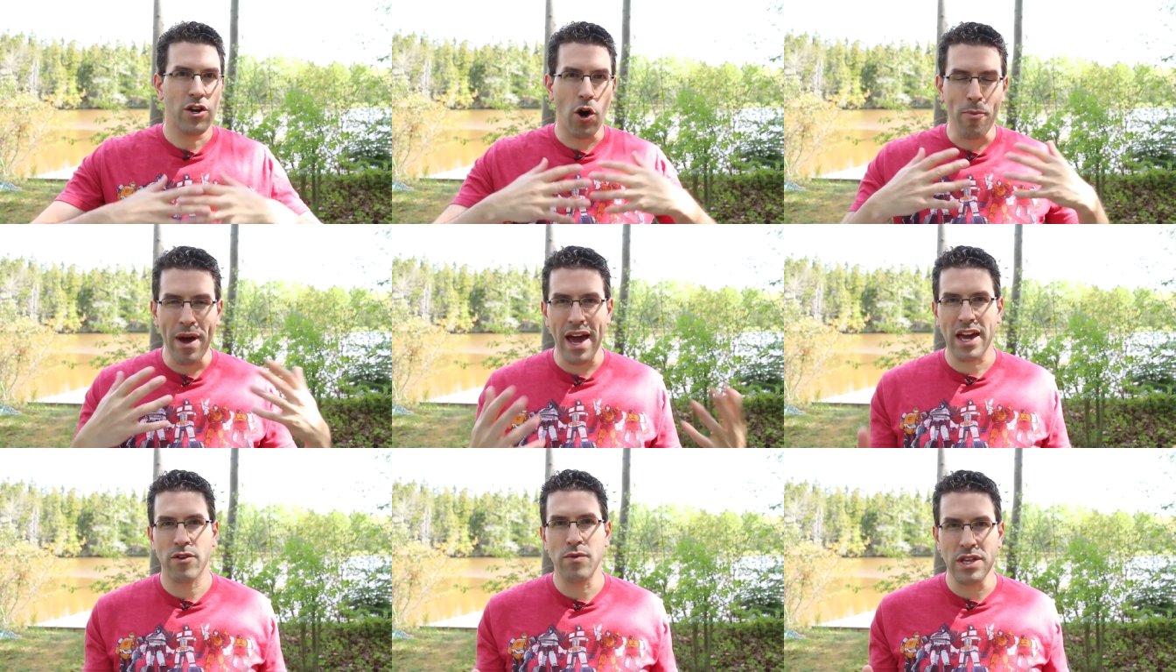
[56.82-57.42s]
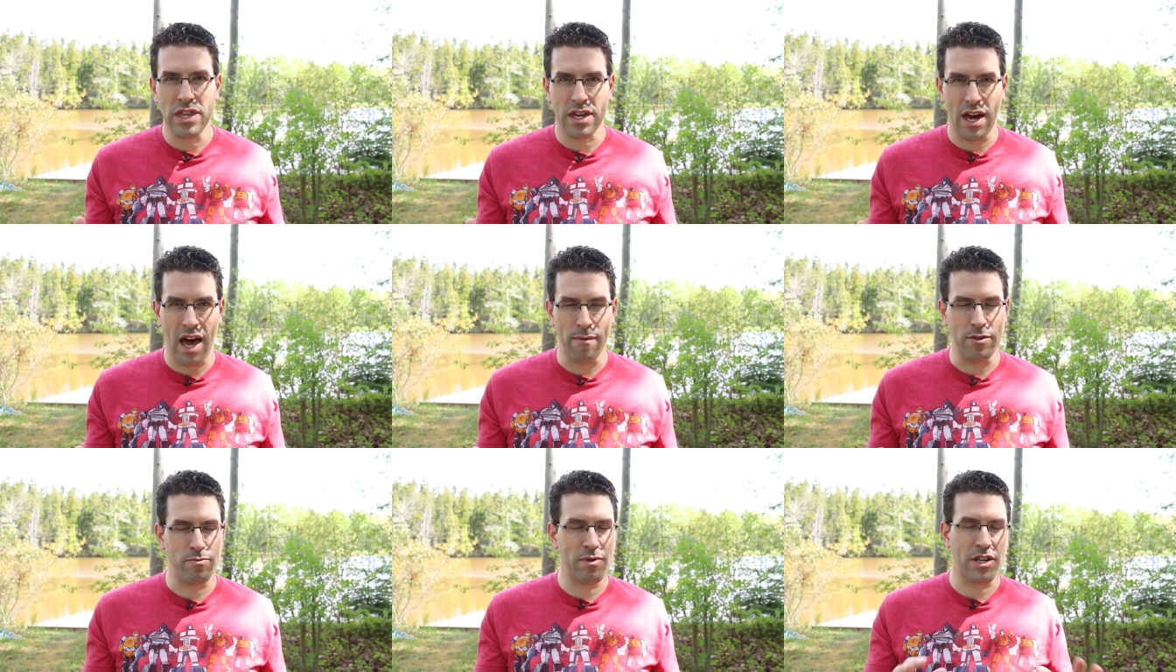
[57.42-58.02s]
go back and read the
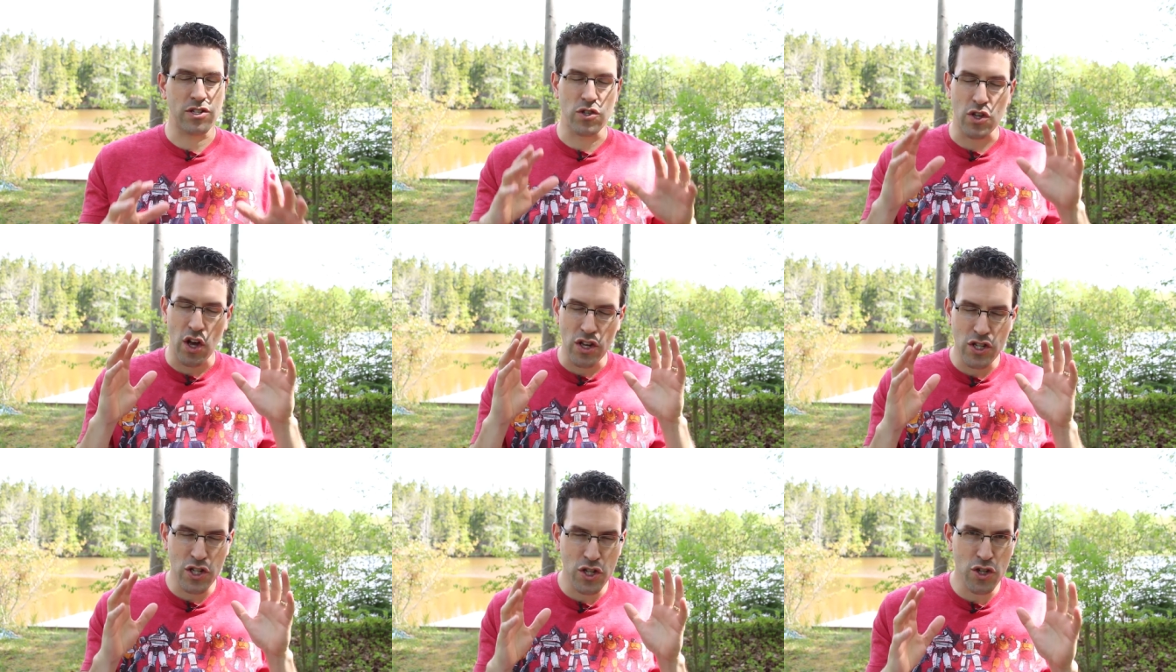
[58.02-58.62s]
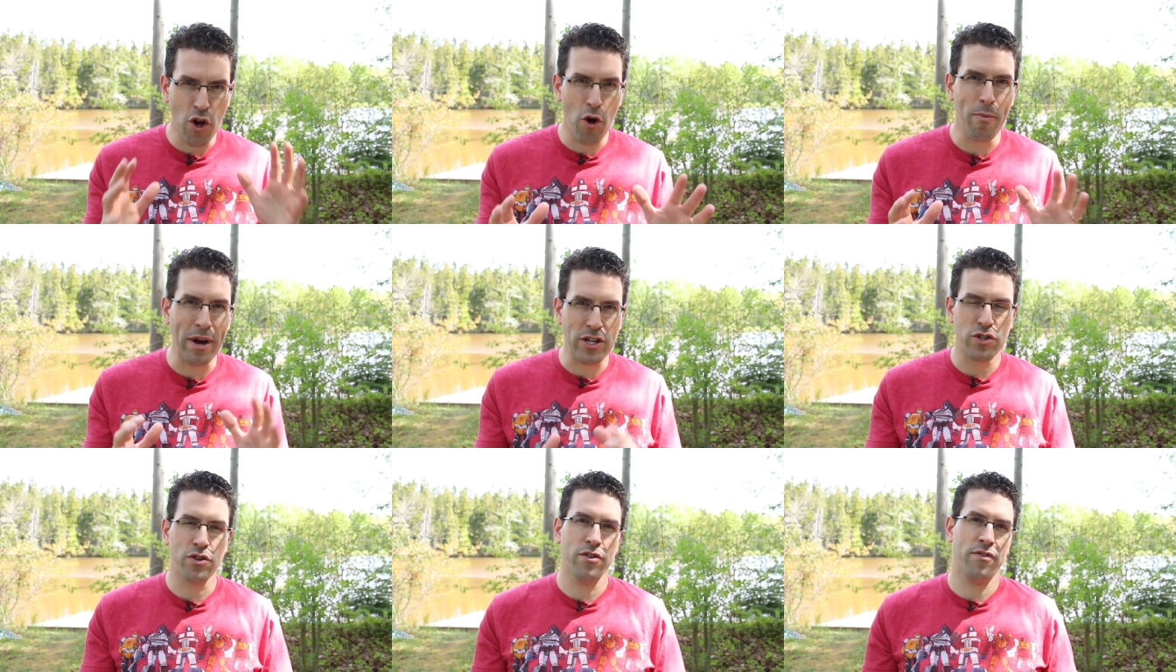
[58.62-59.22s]
comments because there's so
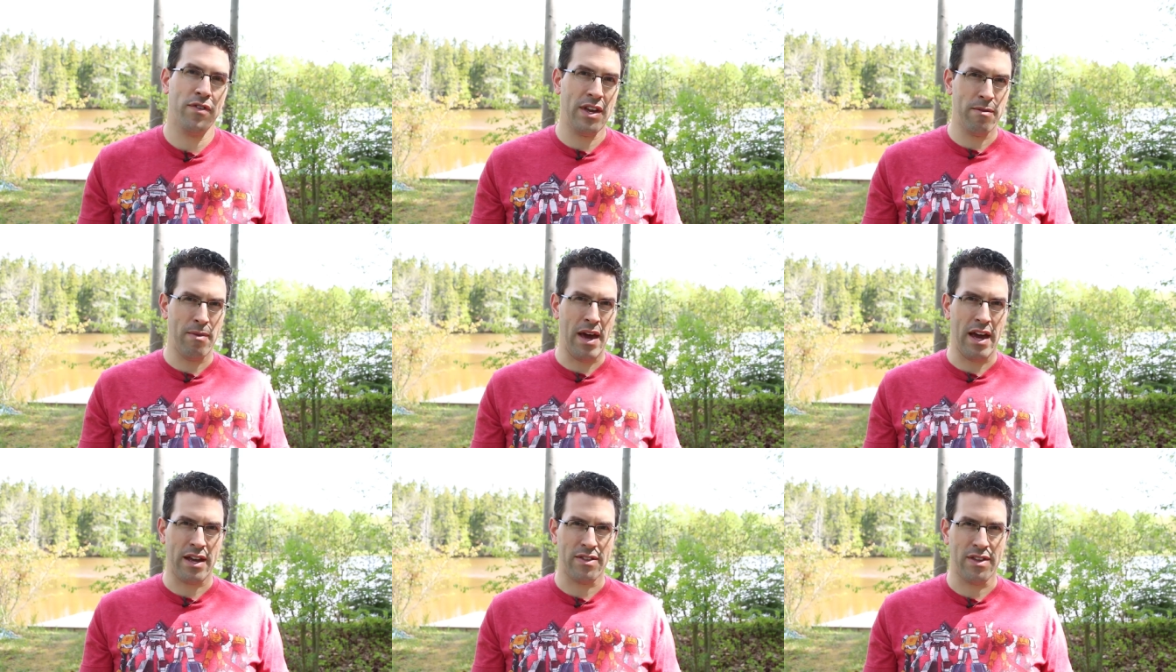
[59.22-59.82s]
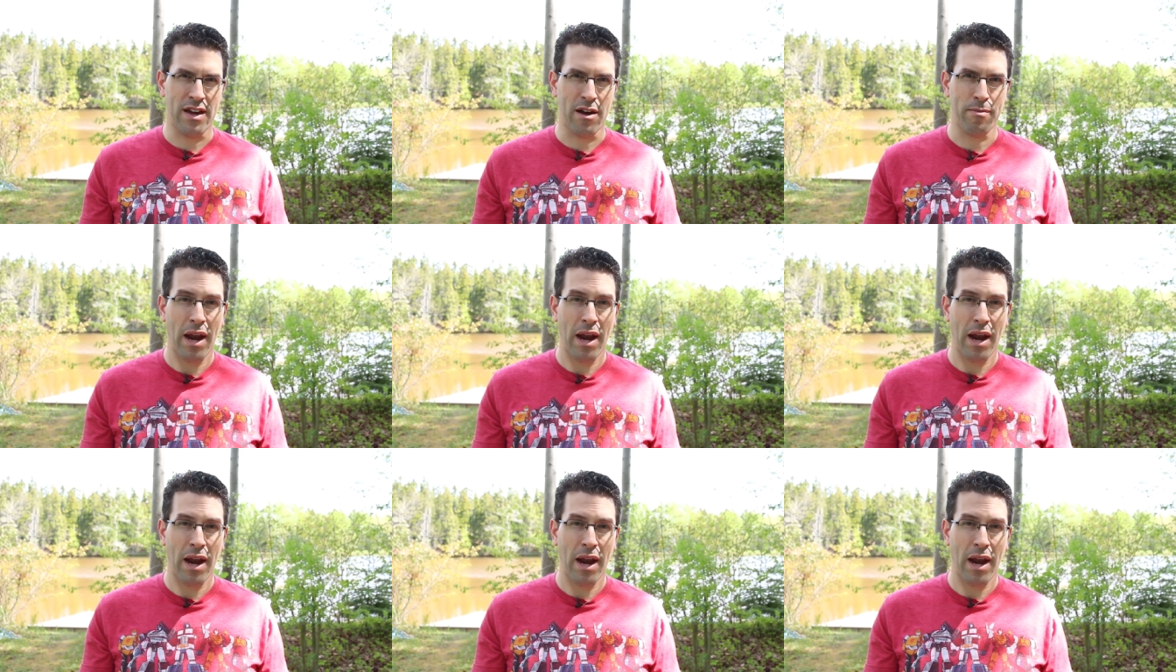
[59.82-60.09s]
much good feedback there.